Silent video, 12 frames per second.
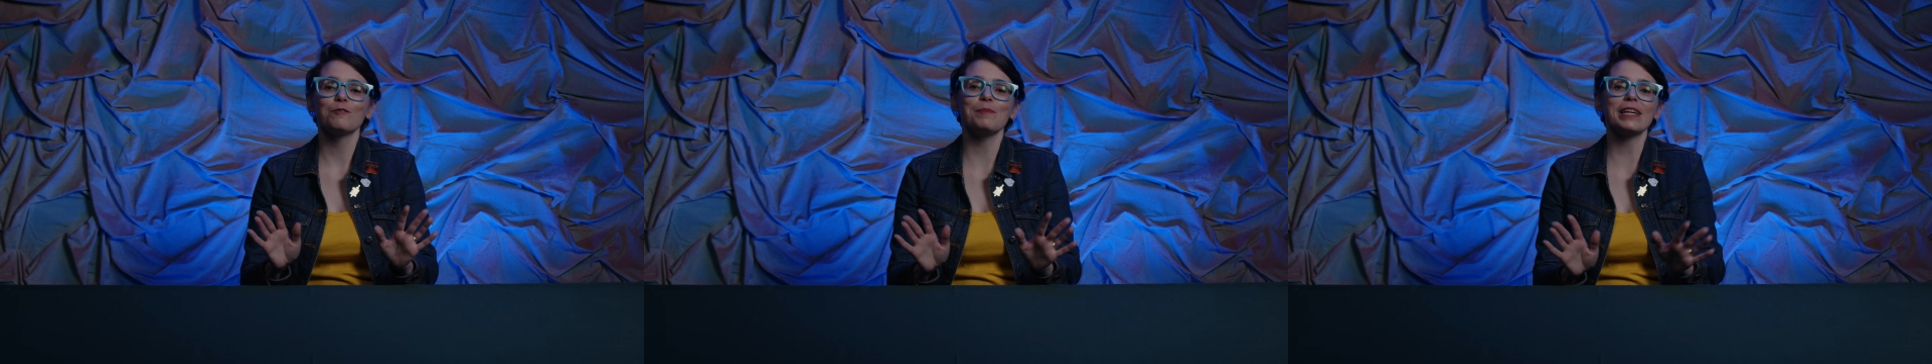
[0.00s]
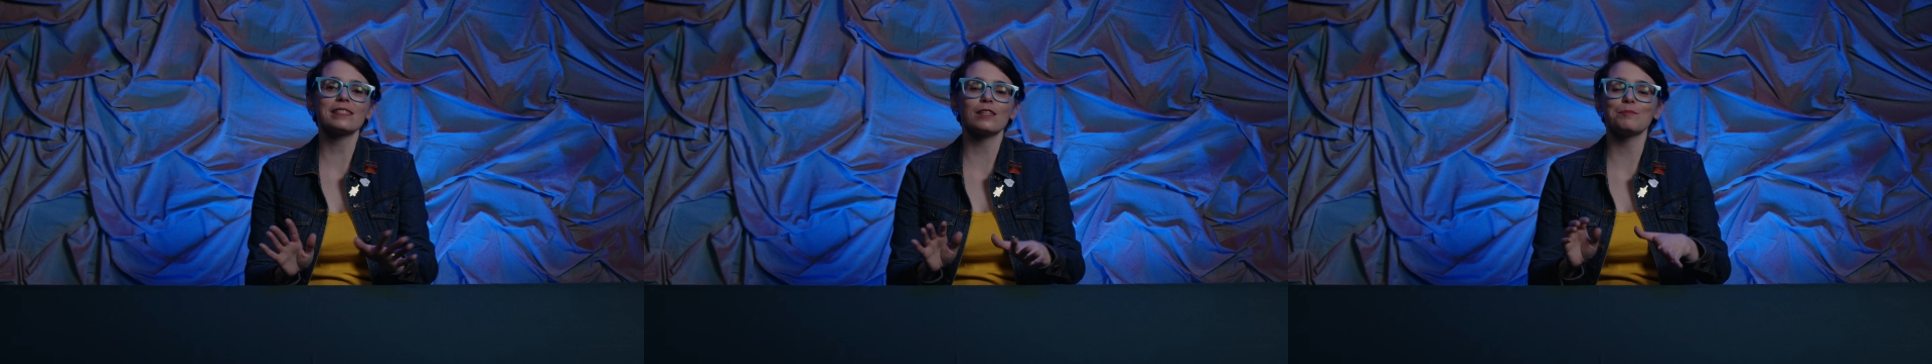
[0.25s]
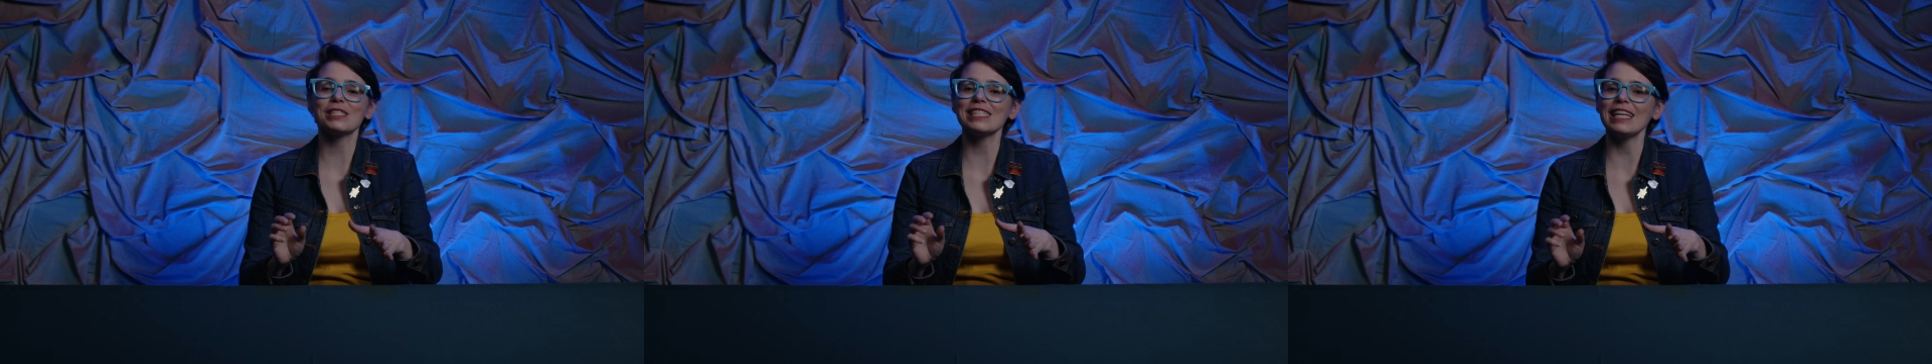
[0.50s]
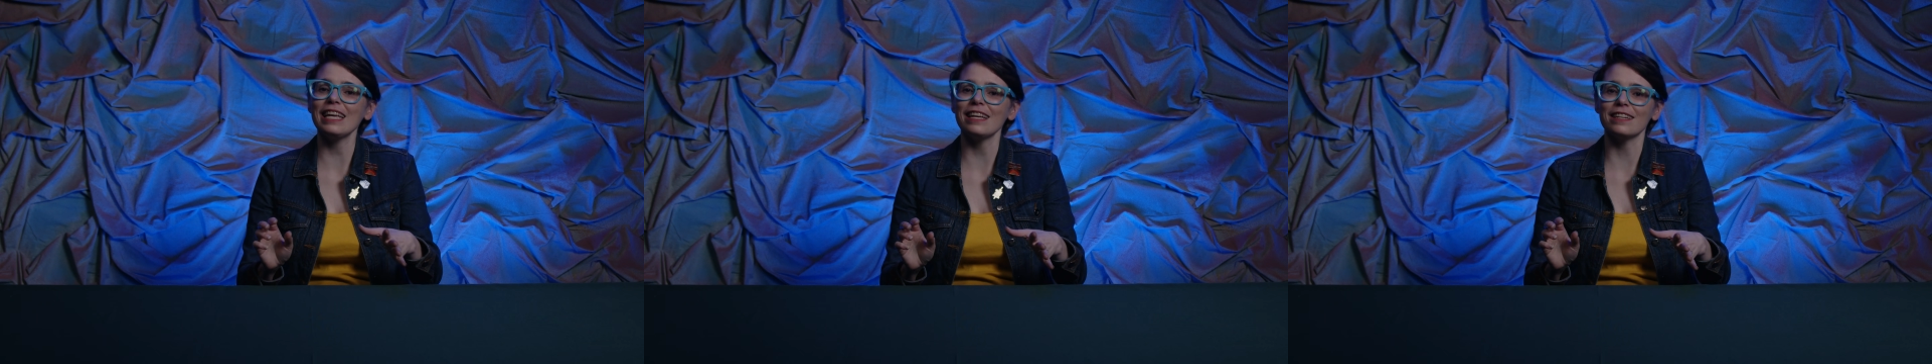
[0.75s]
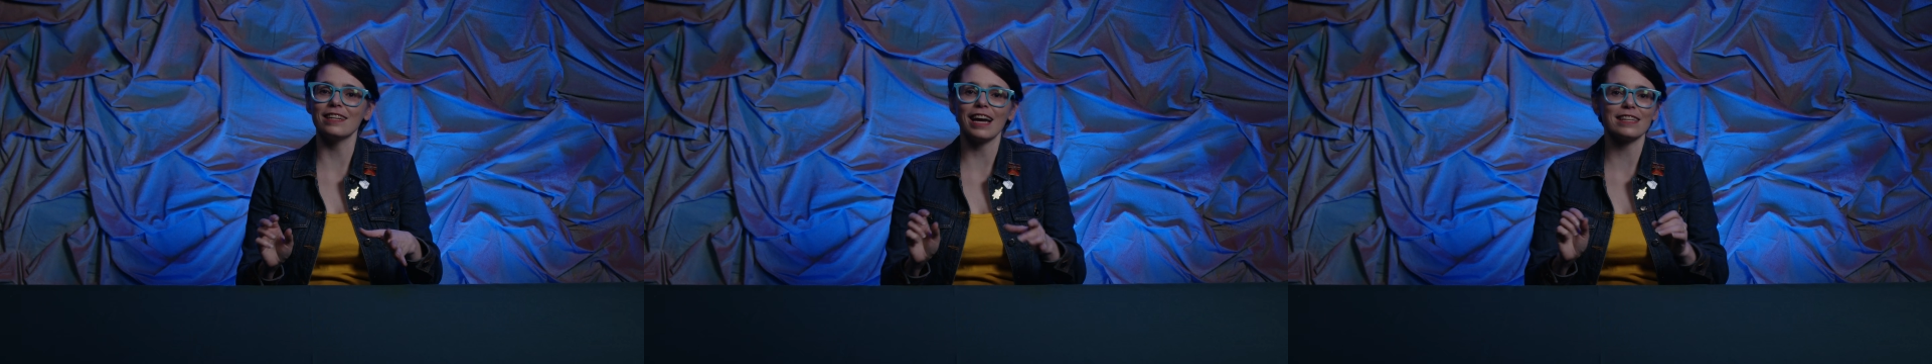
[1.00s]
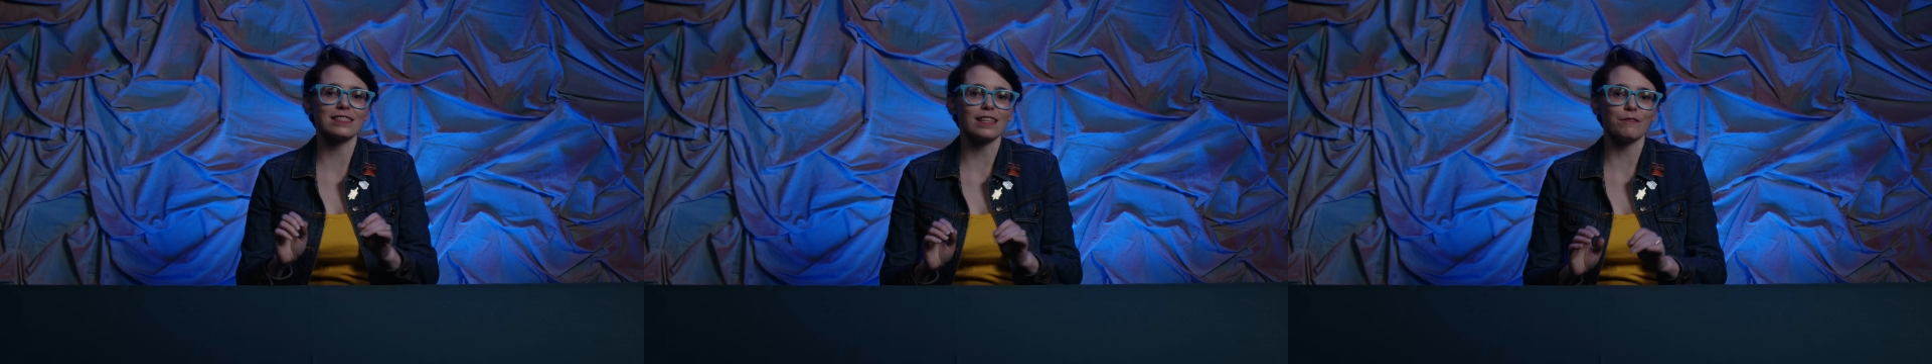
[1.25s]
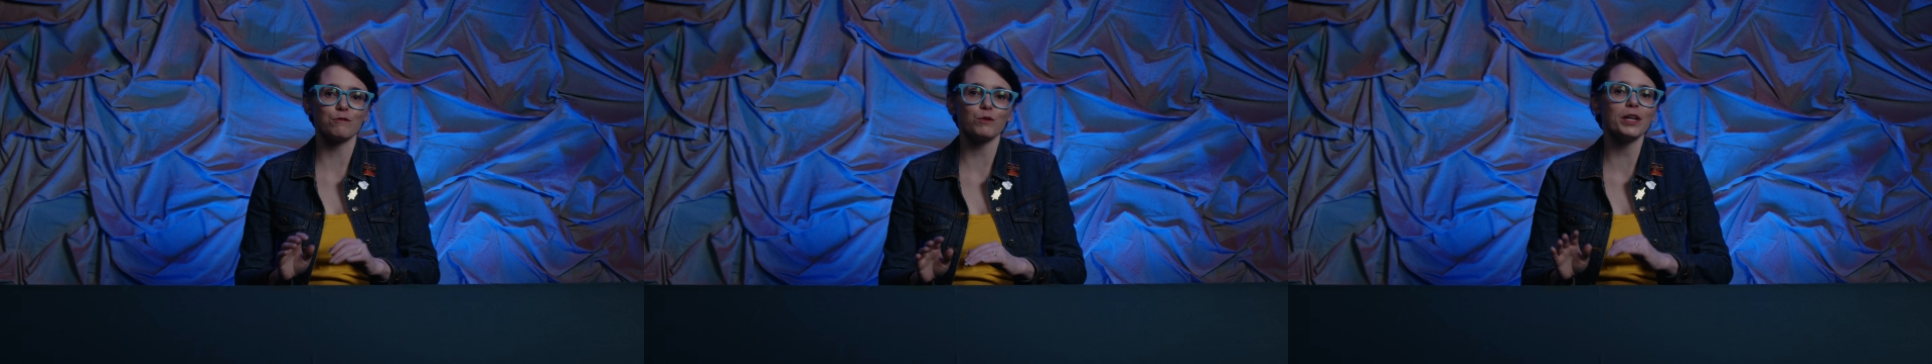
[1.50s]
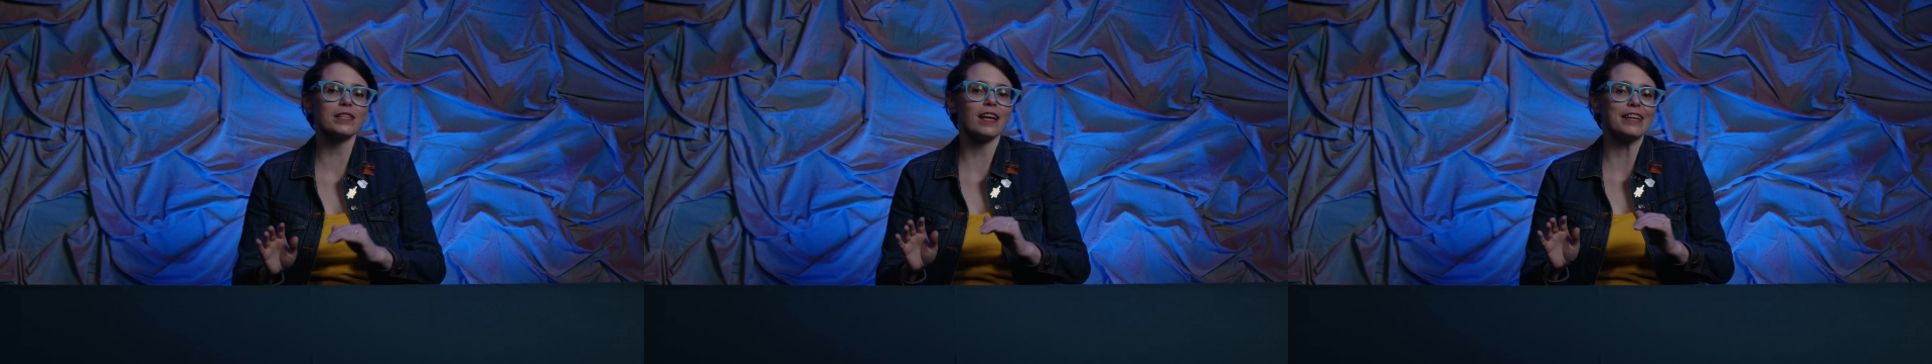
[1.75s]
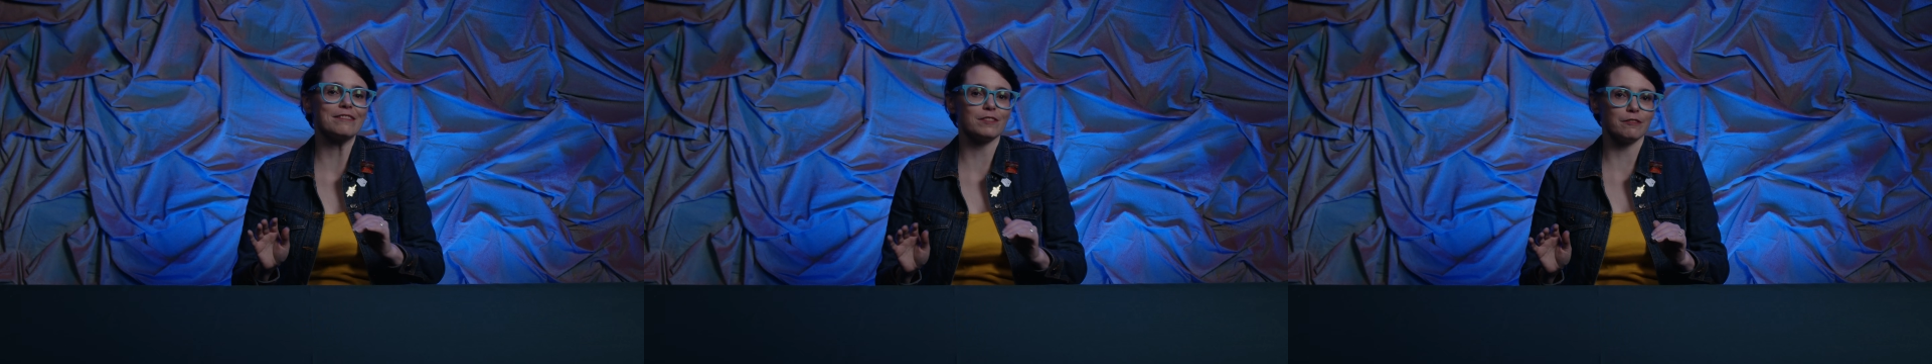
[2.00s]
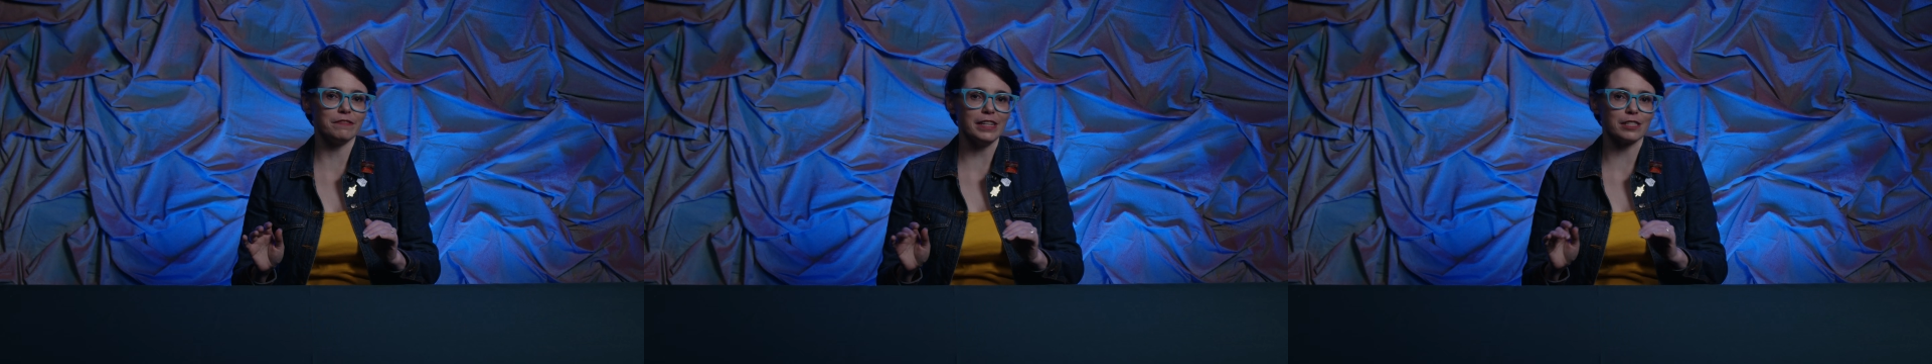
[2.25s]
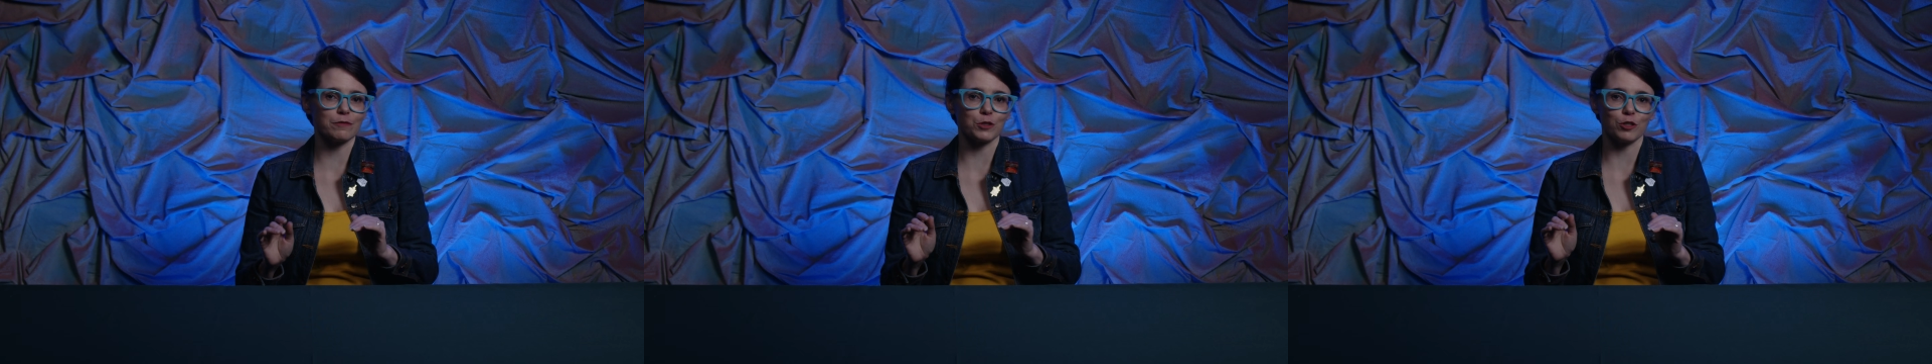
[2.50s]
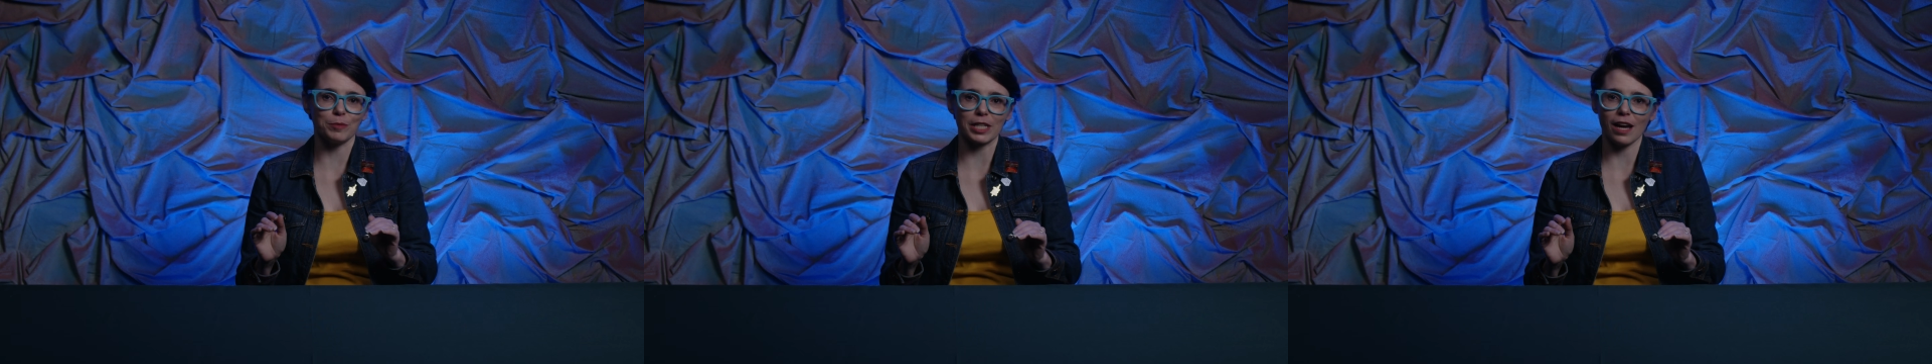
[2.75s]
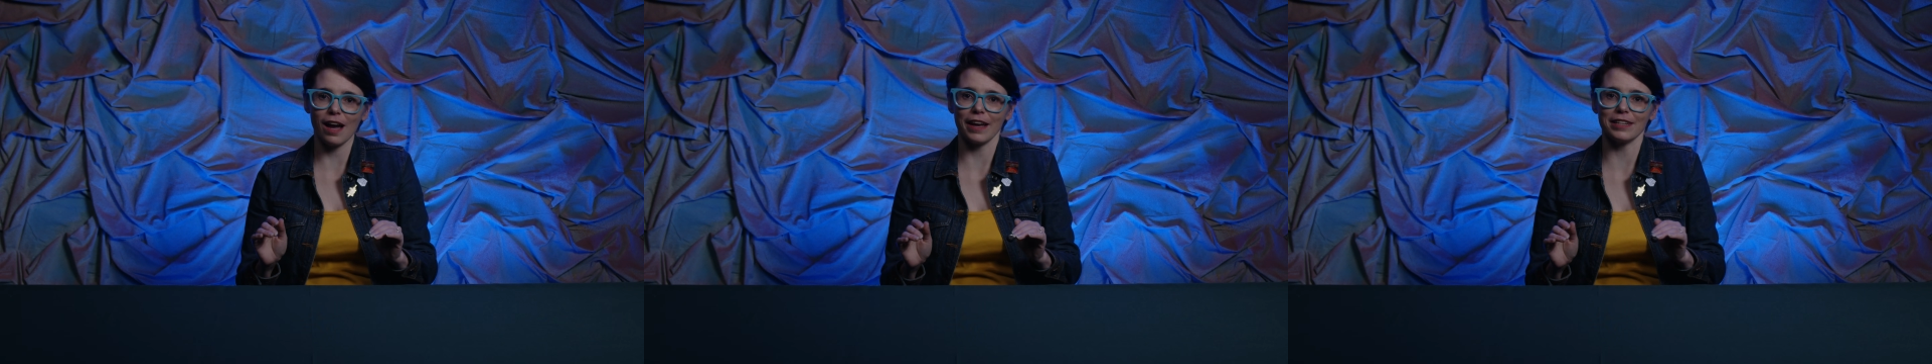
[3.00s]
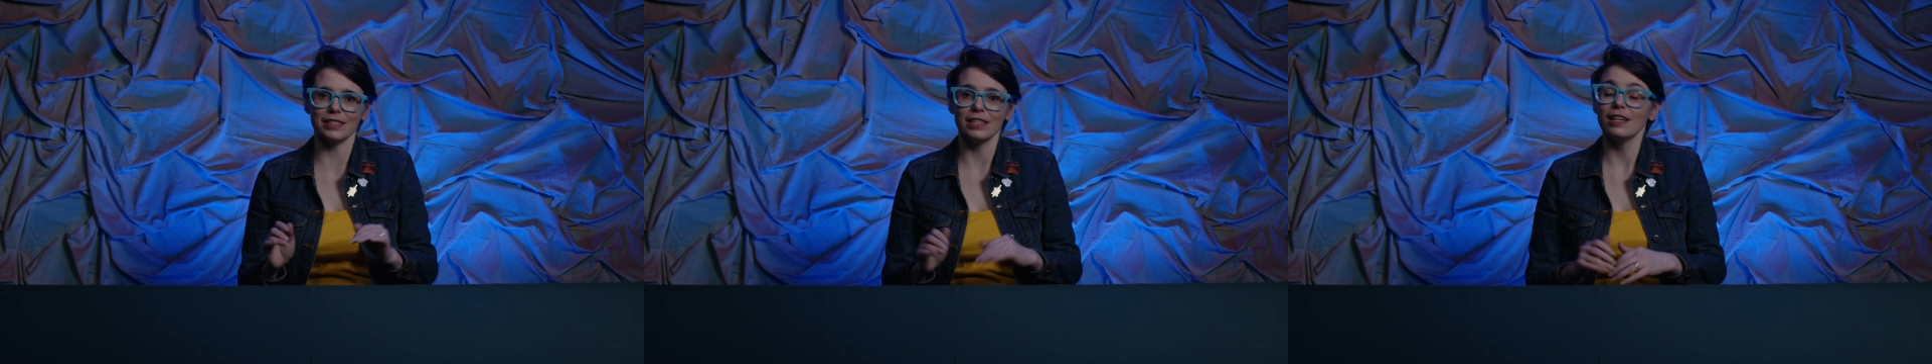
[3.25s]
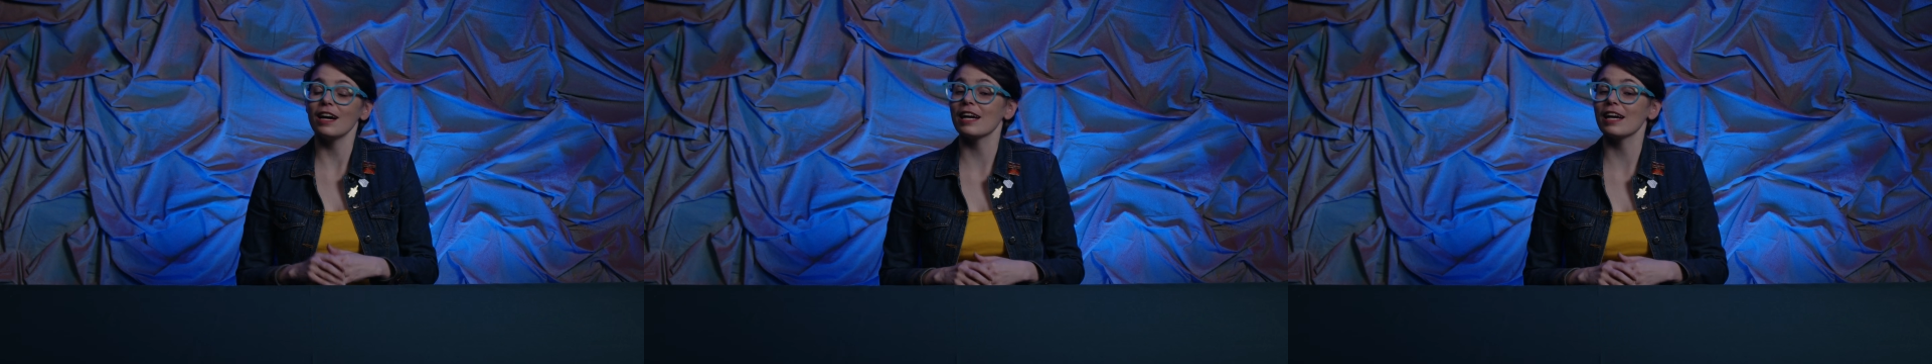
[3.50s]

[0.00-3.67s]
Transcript: makes them seen as the front line of defense for humankind